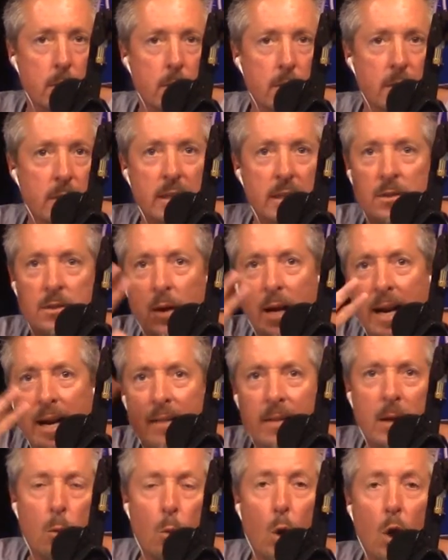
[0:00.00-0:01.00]
Is there
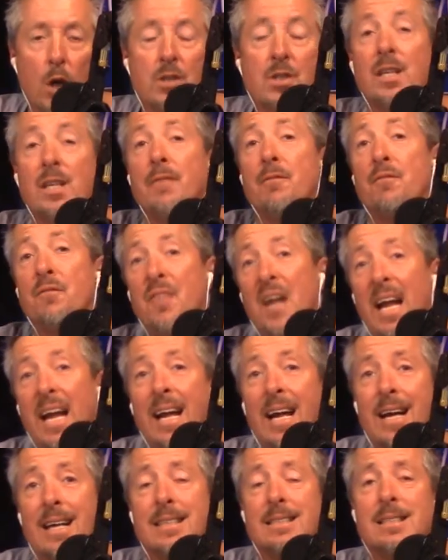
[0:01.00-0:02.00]
anything worse than
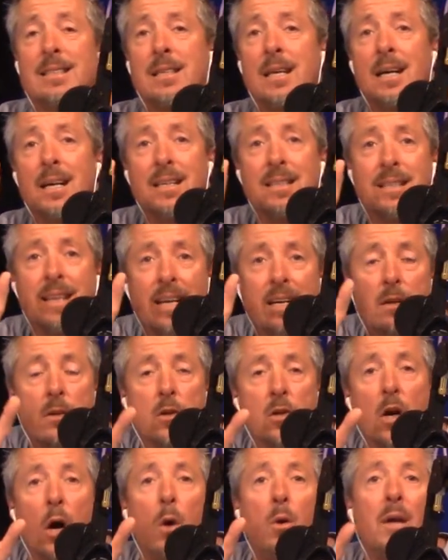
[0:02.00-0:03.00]
fans
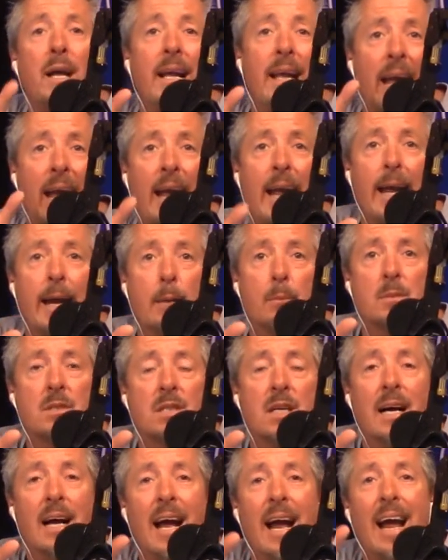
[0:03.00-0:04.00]
that go to games